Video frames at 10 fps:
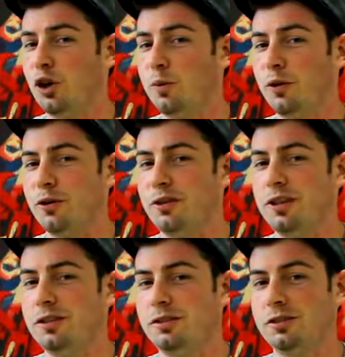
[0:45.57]
homeowner
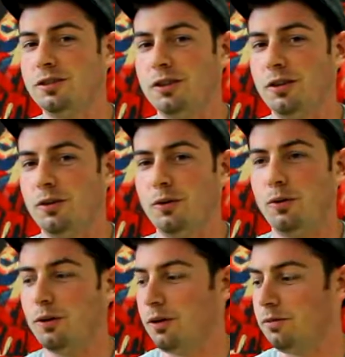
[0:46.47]
needs,
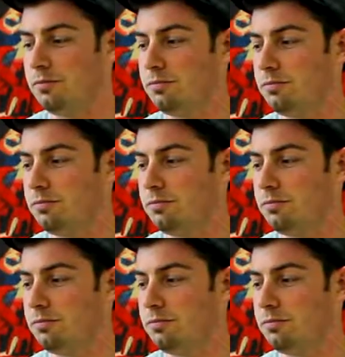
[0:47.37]
or